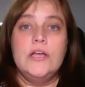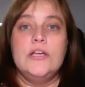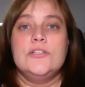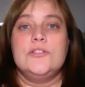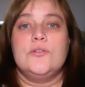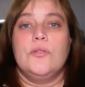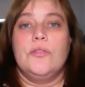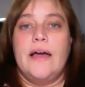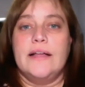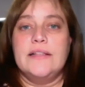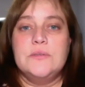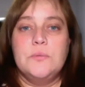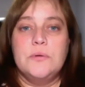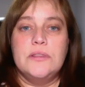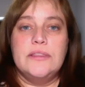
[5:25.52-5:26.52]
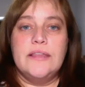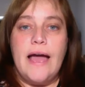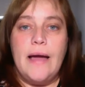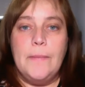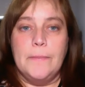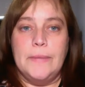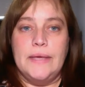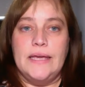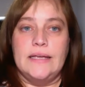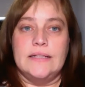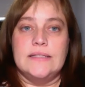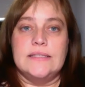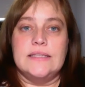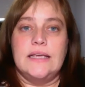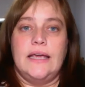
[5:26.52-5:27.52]
So that's what that
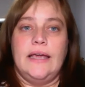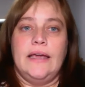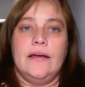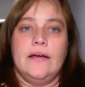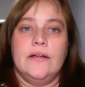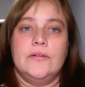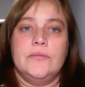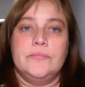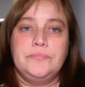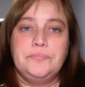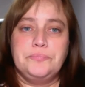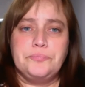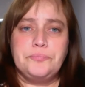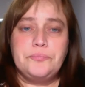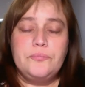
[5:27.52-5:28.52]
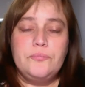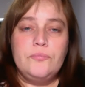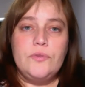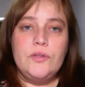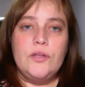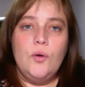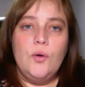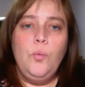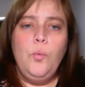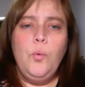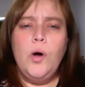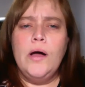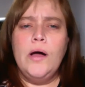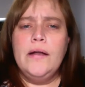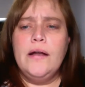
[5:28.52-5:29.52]
means. And
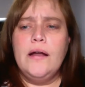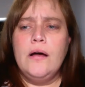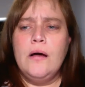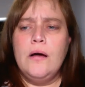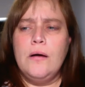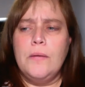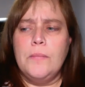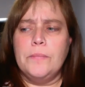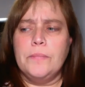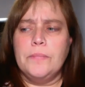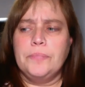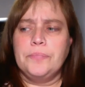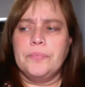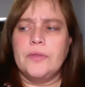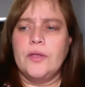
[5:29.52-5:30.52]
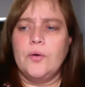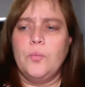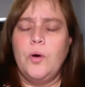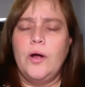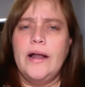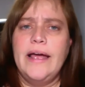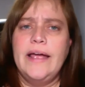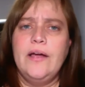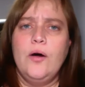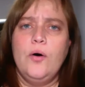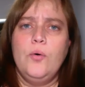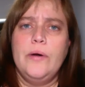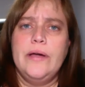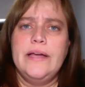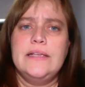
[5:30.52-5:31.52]
what I
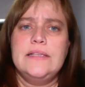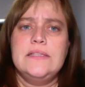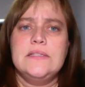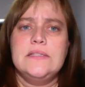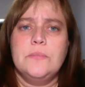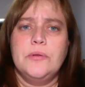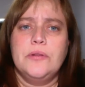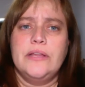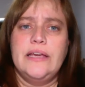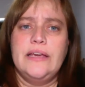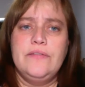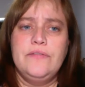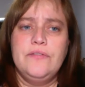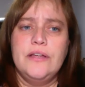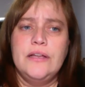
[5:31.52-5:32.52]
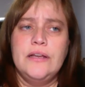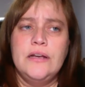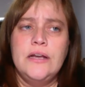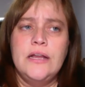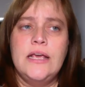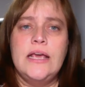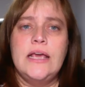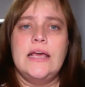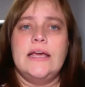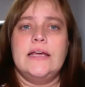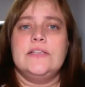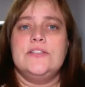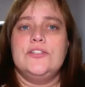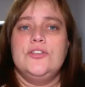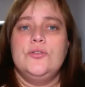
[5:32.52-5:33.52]
always believe in
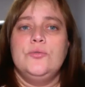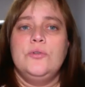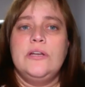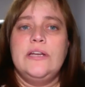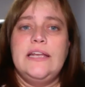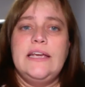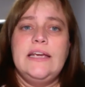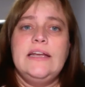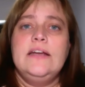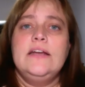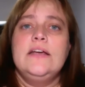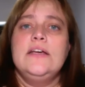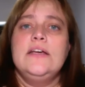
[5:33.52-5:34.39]
is you need